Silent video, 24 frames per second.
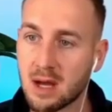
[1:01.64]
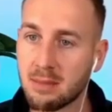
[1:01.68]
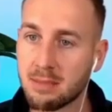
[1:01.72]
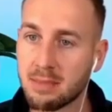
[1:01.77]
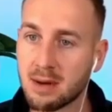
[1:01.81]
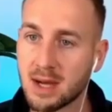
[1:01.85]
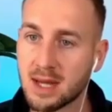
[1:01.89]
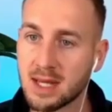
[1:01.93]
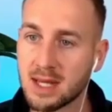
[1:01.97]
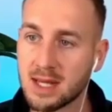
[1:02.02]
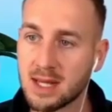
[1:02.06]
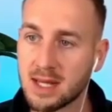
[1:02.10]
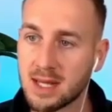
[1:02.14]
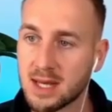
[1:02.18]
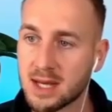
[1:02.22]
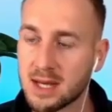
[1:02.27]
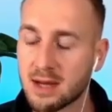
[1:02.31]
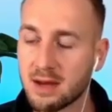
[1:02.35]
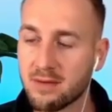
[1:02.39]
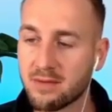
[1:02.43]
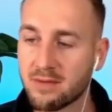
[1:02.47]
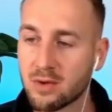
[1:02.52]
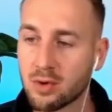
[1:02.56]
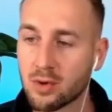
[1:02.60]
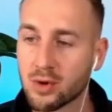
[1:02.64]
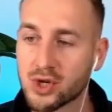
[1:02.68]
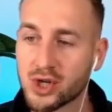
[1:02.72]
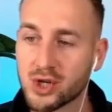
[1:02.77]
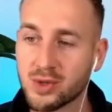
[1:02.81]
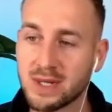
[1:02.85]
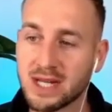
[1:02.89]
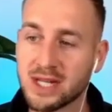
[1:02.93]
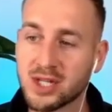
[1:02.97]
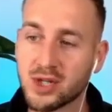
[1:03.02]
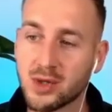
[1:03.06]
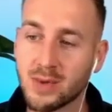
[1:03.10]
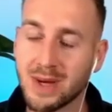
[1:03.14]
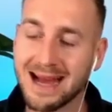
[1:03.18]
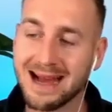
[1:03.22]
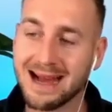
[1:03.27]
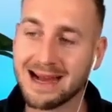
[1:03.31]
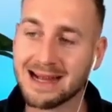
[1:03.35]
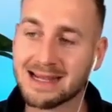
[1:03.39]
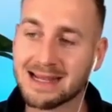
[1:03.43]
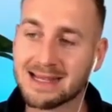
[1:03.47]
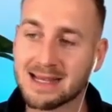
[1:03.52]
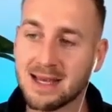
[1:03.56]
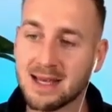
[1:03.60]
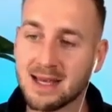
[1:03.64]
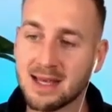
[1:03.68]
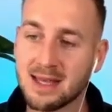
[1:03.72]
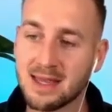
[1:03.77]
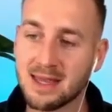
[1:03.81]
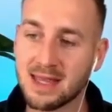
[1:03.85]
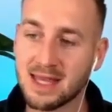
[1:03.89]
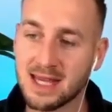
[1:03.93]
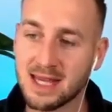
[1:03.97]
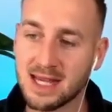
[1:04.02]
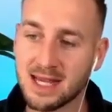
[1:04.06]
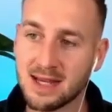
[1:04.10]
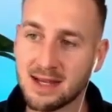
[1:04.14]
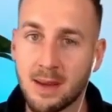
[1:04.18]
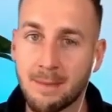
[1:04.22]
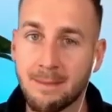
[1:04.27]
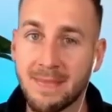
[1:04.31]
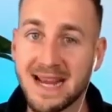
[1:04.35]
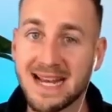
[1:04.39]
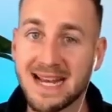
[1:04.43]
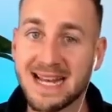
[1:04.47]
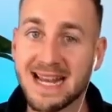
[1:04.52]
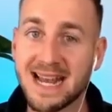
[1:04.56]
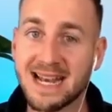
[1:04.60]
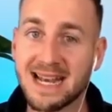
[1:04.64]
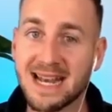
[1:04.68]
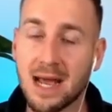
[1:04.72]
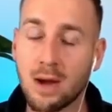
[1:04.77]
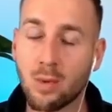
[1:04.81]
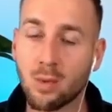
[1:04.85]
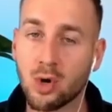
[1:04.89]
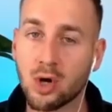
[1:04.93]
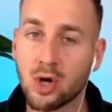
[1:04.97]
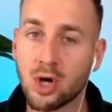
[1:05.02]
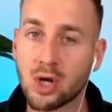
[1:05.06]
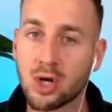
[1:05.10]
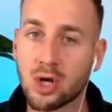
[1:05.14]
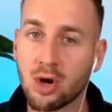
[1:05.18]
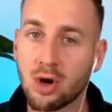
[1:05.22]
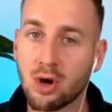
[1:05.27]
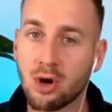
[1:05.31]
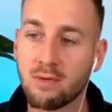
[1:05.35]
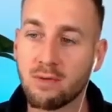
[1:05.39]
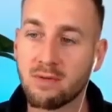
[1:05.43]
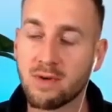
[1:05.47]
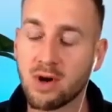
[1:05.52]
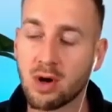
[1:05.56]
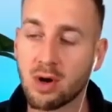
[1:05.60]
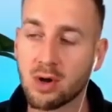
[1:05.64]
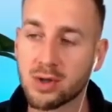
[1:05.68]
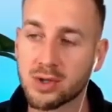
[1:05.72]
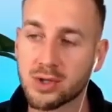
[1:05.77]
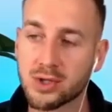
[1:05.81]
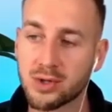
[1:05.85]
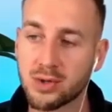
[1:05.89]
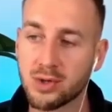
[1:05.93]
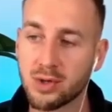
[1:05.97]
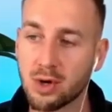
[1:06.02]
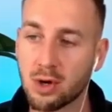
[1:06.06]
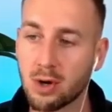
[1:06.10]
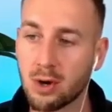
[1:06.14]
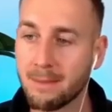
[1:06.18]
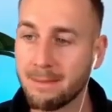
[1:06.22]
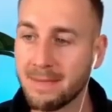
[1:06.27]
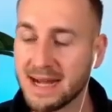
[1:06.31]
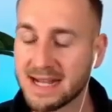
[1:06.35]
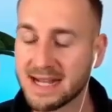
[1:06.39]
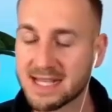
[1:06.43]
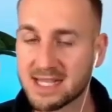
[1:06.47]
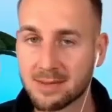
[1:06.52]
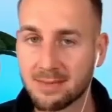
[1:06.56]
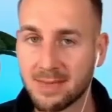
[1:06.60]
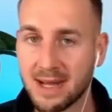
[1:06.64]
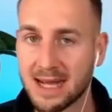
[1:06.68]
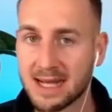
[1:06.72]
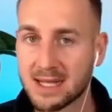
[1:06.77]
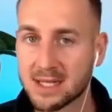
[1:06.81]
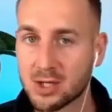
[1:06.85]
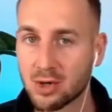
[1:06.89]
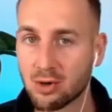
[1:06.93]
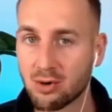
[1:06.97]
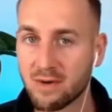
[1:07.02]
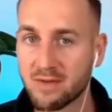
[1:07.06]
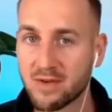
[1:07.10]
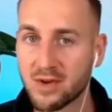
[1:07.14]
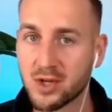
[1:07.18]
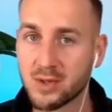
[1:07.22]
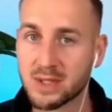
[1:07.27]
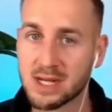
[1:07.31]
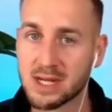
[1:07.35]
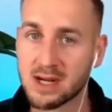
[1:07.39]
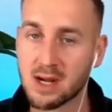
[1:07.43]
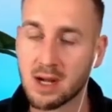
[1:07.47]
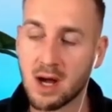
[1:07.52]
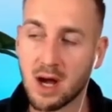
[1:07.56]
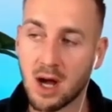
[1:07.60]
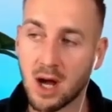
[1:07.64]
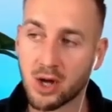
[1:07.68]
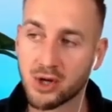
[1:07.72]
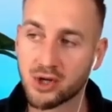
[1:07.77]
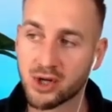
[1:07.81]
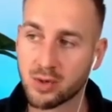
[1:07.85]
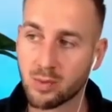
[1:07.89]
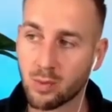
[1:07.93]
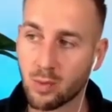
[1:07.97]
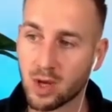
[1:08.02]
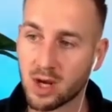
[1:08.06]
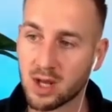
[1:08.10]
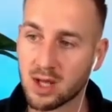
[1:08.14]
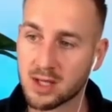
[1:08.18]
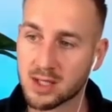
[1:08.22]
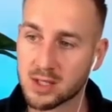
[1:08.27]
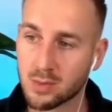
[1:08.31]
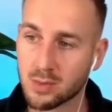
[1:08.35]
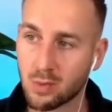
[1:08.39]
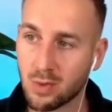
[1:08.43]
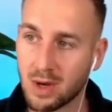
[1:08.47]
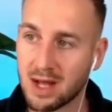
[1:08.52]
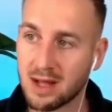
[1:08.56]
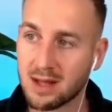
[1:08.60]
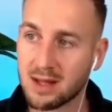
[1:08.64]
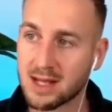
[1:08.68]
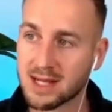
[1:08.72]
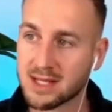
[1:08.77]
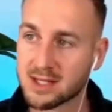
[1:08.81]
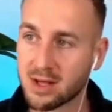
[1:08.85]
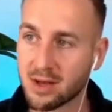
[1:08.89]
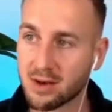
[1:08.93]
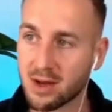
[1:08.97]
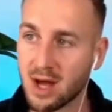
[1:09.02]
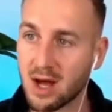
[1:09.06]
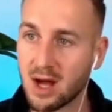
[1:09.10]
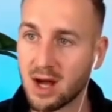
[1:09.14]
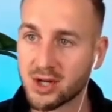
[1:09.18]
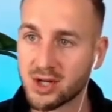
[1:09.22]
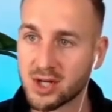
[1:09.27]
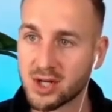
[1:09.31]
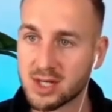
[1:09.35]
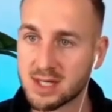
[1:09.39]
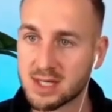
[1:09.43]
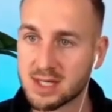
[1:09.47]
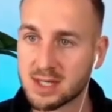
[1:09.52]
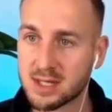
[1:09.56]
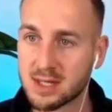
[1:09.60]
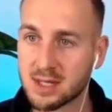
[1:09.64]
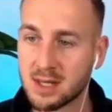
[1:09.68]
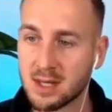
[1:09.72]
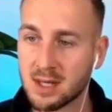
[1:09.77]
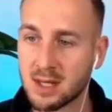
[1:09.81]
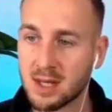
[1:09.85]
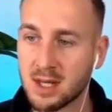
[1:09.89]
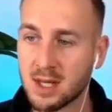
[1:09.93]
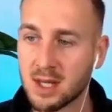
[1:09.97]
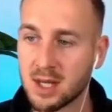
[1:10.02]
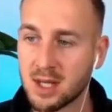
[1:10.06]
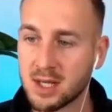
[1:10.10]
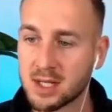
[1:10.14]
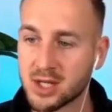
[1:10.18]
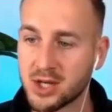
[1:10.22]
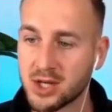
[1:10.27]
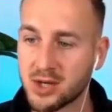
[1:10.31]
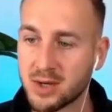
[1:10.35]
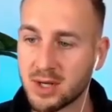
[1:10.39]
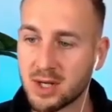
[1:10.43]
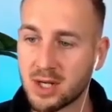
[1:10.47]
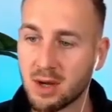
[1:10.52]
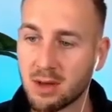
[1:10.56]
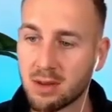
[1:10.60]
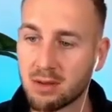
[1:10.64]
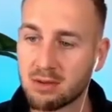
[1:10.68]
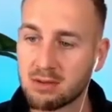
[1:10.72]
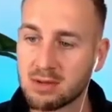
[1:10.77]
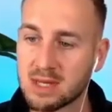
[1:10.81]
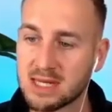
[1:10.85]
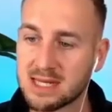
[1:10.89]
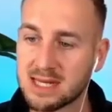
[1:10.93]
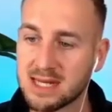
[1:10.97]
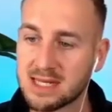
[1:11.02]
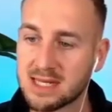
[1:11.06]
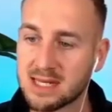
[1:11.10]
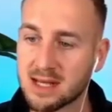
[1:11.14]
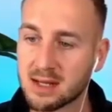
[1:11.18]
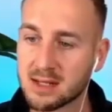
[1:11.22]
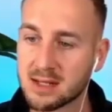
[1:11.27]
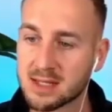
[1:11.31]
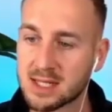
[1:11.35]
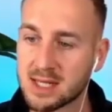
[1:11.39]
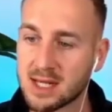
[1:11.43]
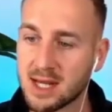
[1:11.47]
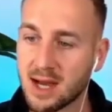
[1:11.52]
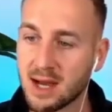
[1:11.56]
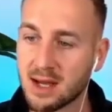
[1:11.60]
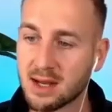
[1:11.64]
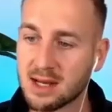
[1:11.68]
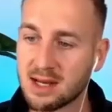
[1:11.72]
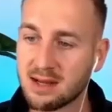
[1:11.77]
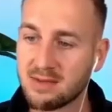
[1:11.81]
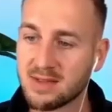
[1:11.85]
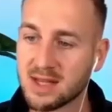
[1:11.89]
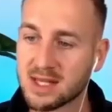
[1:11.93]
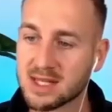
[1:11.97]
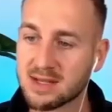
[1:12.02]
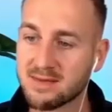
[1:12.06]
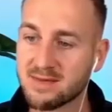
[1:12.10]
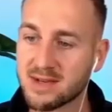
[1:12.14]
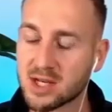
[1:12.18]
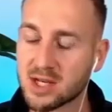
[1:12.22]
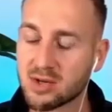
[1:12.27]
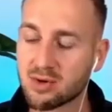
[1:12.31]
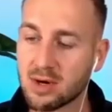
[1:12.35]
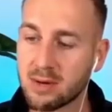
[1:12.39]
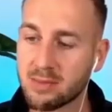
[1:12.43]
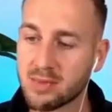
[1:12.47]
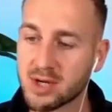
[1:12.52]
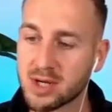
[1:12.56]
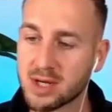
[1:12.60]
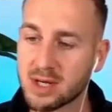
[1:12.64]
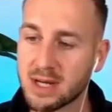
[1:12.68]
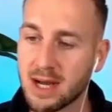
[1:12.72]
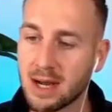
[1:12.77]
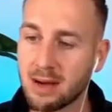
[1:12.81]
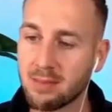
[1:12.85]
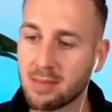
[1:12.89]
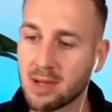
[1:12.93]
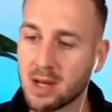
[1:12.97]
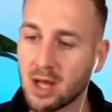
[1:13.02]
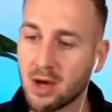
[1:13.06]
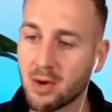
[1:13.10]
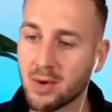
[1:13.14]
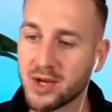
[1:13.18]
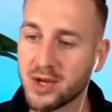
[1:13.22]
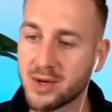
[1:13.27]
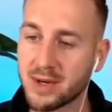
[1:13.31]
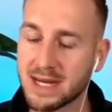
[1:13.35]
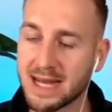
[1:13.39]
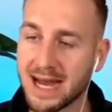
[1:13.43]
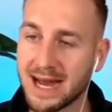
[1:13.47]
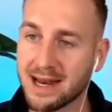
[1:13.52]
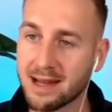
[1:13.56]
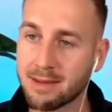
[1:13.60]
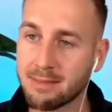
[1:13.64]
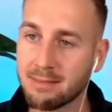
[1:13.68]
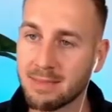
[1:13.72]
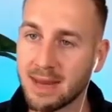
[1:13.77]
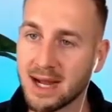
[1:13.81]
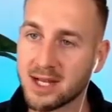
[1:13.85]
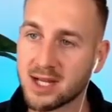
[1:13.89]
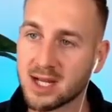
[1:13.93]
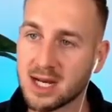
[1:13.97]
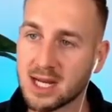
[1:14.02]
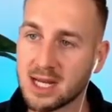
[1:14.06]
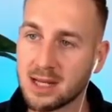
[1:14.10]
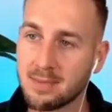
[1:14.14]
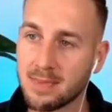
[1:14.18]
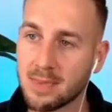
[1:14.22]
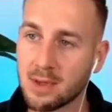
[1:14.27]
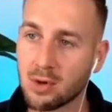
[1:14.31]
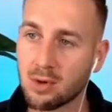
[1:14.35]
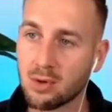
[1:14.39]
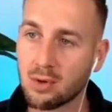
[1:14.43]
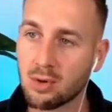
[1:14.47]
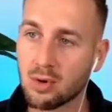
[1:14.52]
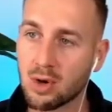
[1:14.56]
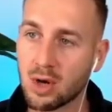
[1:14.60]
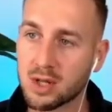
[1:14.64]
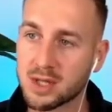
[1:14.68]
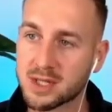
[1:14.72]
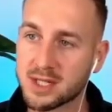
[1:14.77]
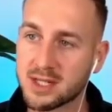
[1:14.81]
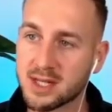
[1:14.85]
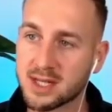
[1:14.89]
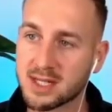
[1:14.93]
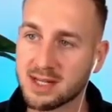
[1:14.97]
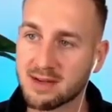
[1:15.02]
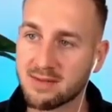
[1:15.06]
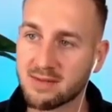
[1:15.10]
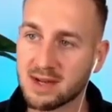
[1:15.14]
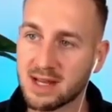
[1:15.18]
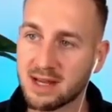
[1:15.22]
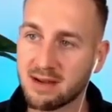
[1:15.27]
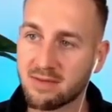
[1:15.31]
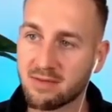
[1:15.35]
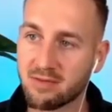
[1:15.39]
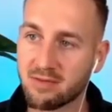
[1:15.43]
by here, of course, you need to add the mainnet network over onto your MetaMask, or if you're using Argent wallet as well, it's on Argent. So you can go through the details here. I'll leave this in the description down below, and you can add it manually, or alternatively, for